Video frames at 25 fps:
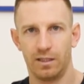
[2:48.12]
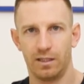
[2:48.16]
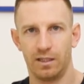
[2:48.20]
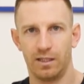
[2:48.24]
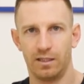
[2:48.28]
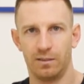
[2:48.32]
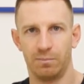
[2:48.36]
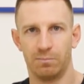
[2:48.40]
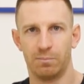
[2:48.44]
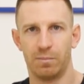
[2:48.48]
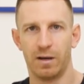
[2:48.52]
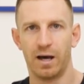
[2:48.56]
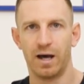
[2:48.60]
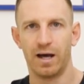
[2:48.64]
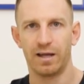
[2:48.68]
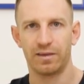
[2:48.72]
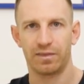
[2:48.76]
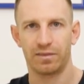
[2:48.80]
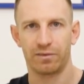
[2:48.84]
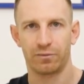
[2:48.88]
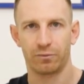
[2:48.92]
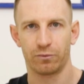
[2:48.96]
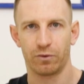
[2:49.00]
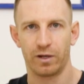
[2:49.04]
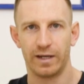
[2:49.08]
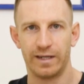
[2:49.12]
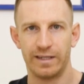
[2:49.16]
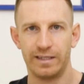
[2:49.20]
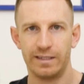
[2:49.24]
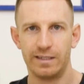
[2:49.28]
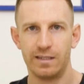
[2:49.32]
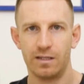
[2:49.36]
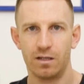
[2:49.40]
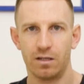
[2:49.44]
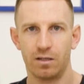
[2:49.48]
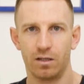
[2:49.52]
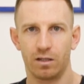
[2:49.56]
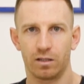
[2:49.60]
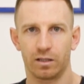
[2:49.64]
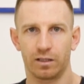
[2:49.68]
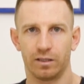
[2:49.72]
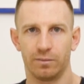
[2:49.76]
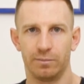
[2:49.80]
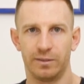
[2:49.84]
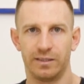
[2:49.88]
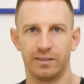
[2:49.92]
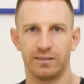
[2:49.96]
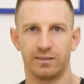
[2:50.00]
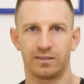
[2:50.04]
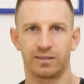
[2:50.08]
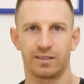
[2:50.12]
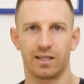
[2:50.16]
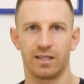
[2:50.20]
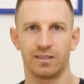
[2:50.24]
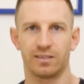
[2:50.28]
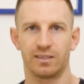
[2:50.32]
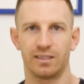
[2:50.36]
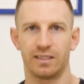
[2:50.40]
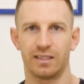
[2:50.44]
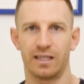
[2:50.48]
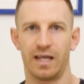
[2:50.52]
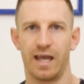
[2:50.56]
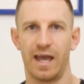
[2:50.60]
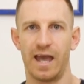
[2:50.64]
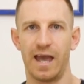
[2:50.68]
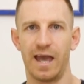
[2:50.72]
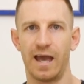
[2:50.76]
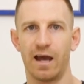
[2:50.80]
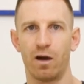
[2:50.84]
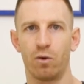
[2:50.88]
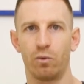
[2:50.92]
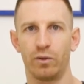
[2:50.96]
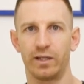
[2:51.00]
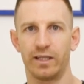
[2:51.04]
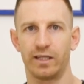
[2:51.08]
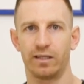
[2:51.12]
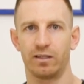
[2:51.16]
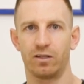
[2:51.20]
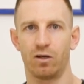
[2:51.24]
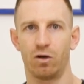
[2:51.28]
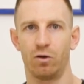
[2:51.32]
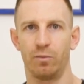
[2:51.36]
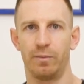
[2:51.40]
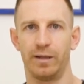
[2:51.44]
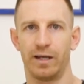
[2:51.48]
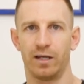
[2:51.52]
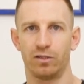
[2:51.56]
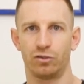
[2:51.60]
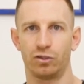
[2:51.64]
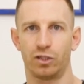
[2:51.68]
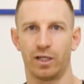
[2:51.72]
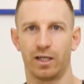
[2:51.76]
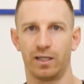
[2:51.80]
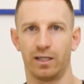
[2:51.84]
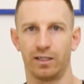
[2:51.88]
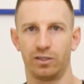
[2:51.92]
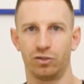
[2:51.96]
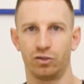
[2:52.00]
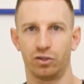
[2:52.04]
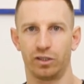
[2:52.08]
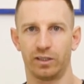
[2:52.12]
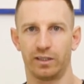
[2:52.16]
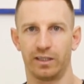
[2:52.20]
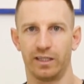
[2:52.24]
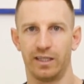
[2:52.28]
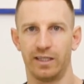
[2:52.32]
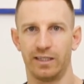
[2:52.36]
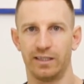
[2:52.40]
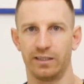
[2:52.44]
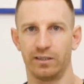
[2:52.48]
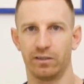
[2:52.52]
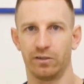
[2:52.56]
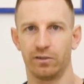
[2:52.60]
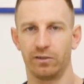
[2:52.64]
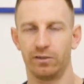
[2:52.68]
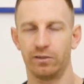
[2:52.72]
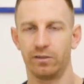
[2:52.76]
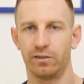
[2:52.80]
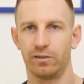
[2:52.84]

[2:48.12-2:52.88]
in part 3, I'm going to be discussing how we can go about challenging the ego.